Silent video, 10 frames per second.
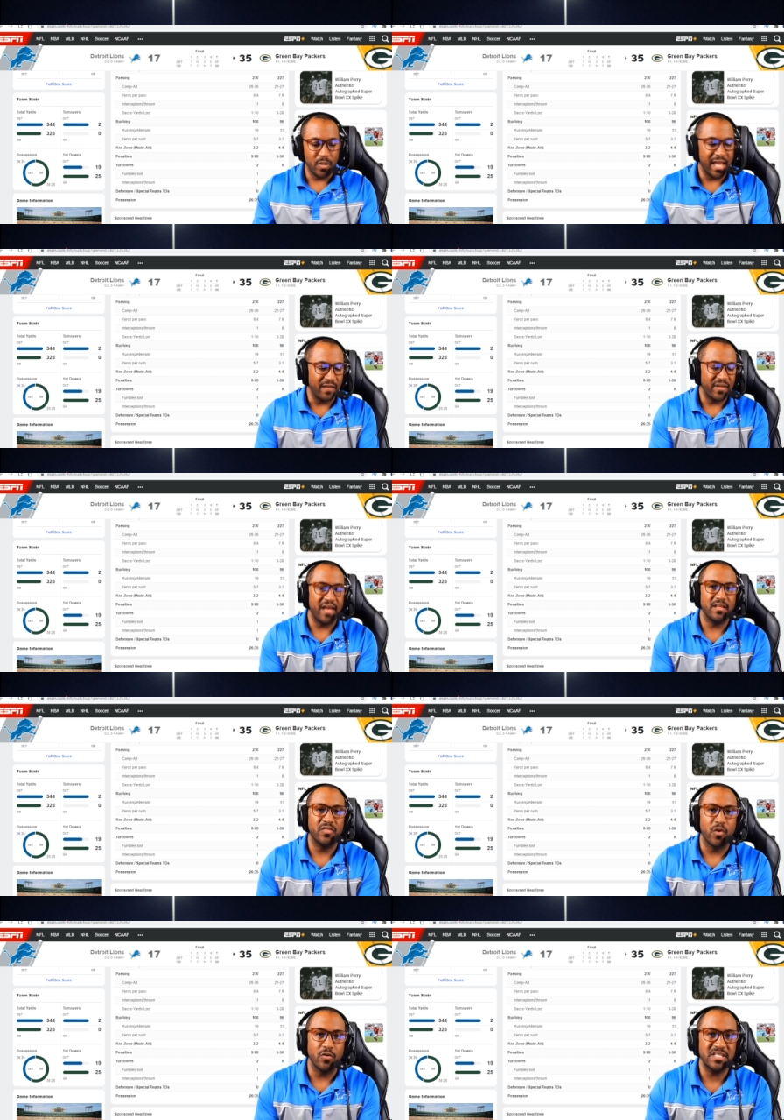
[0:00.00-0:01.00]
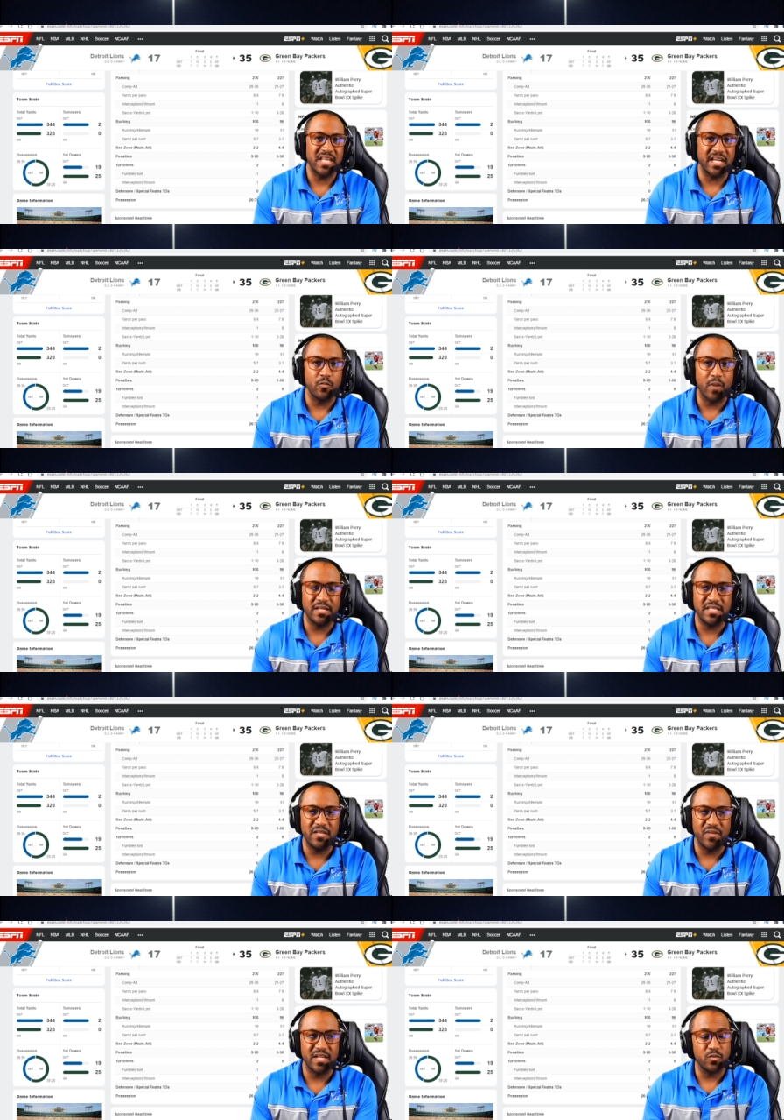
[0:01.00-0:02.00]
We have had the 32nd ranked
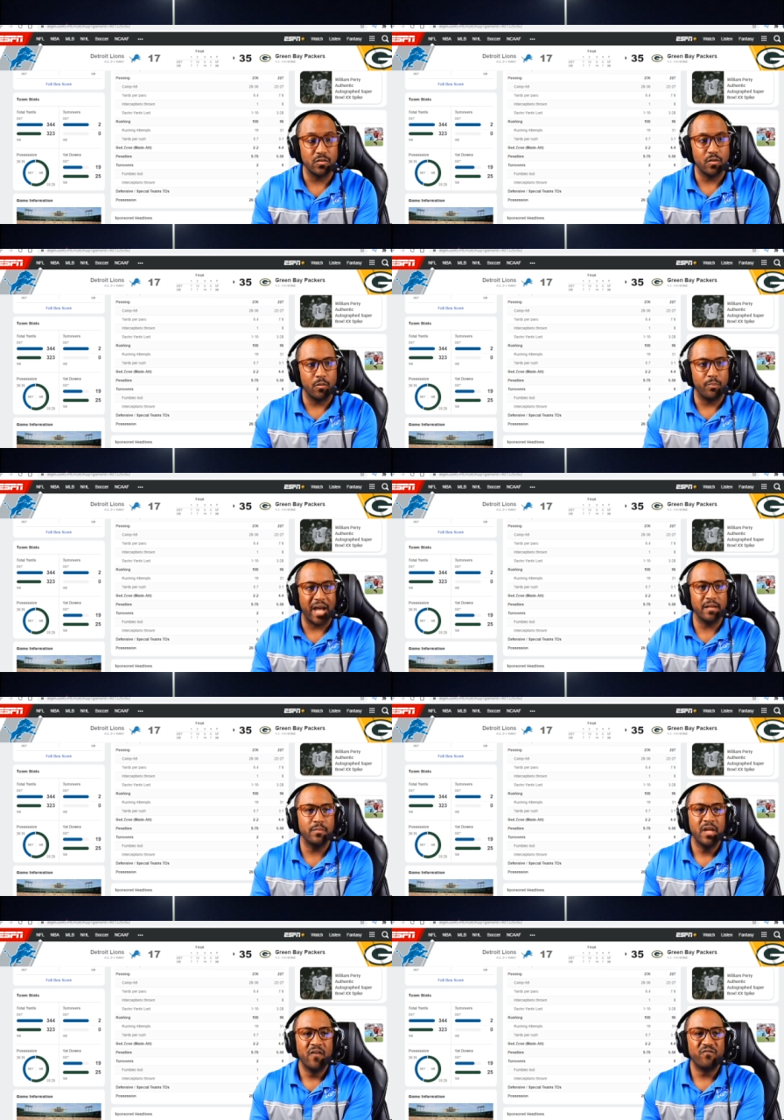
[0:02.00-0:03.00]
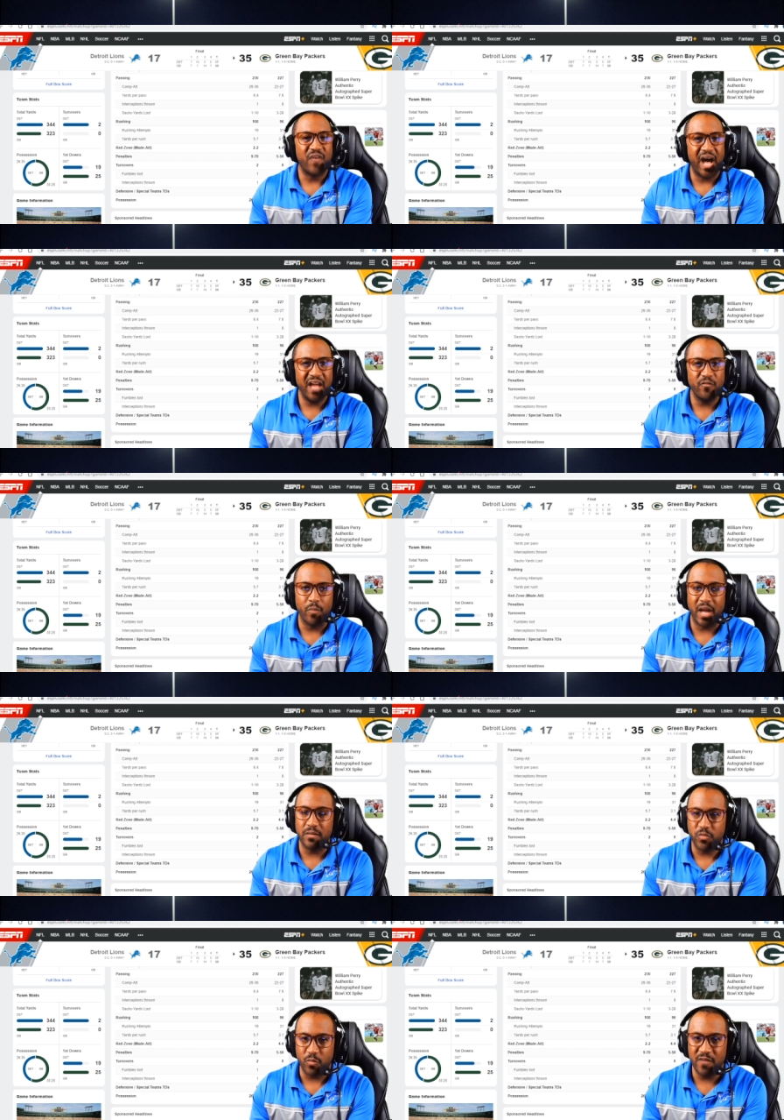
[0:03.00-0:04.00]
defense or, or bottom five or
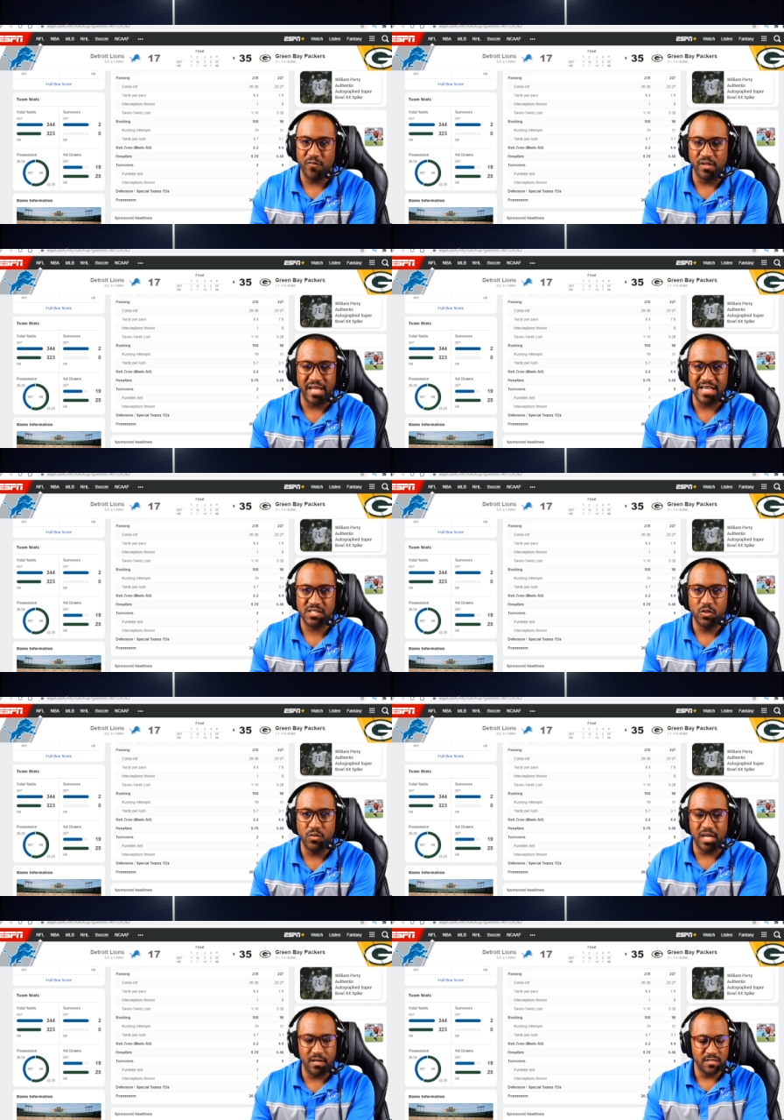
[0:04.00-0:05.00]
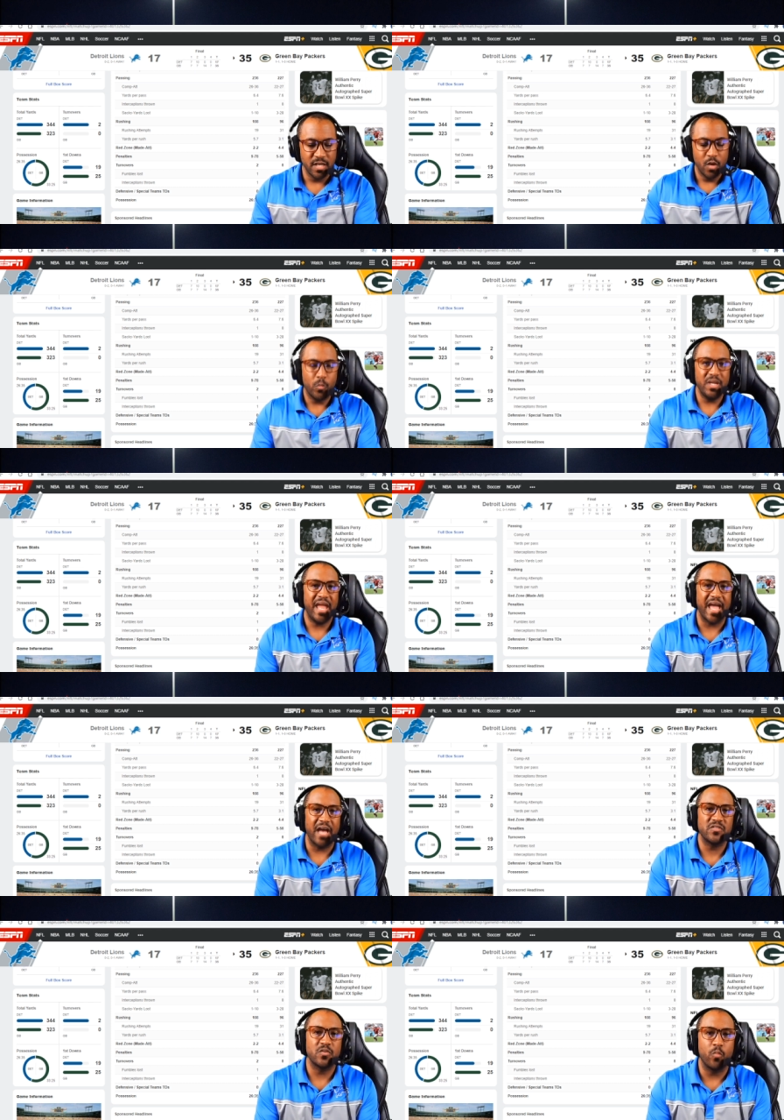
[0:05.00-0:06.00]
bottom three for the last two years. We
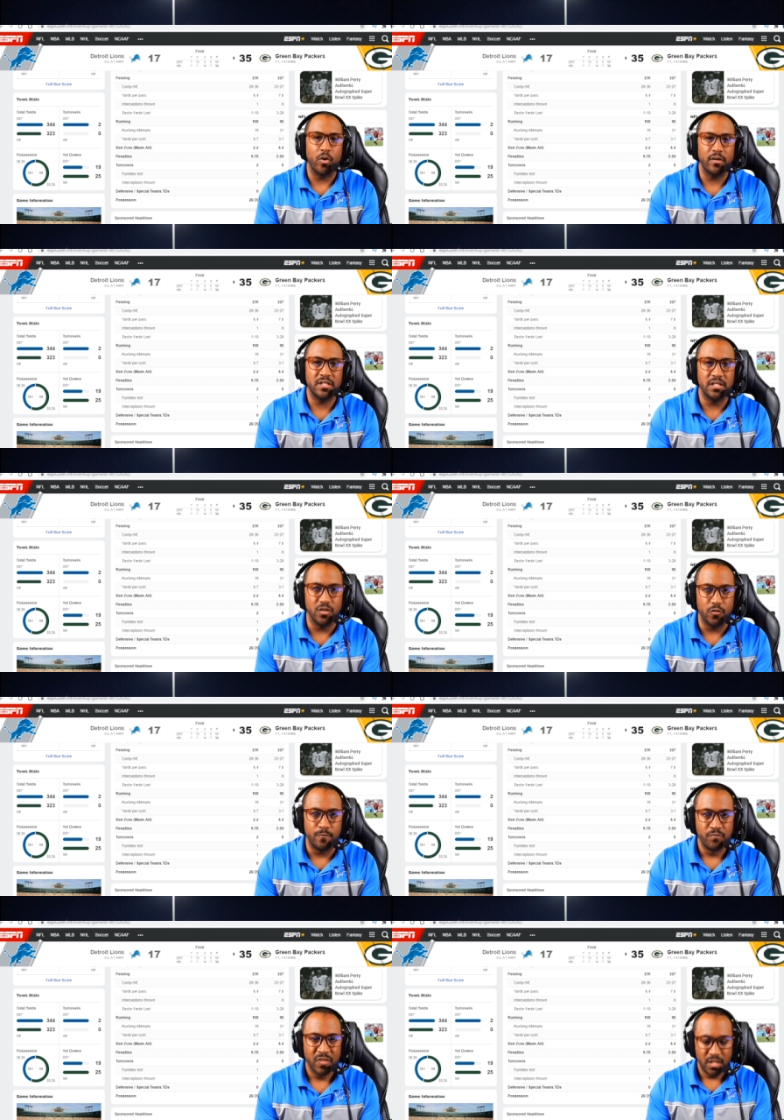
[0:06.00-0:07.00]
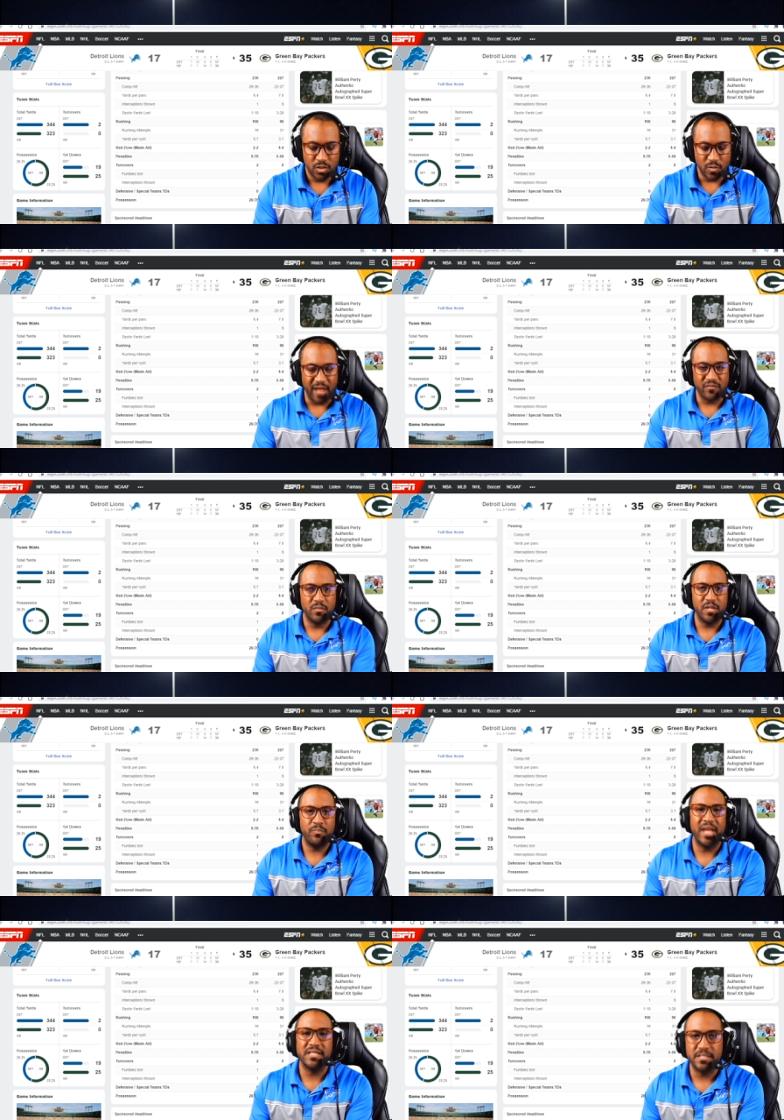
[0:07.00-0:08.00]
have some work to do. You have to
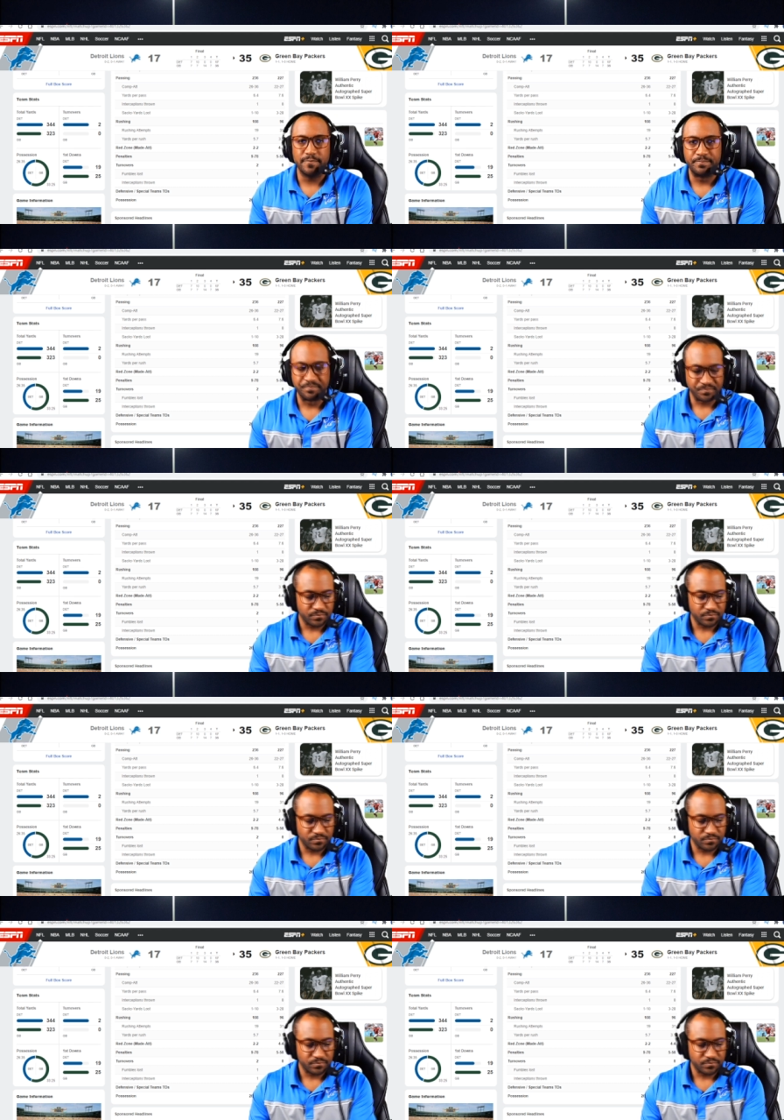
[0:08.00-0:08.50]
be patient.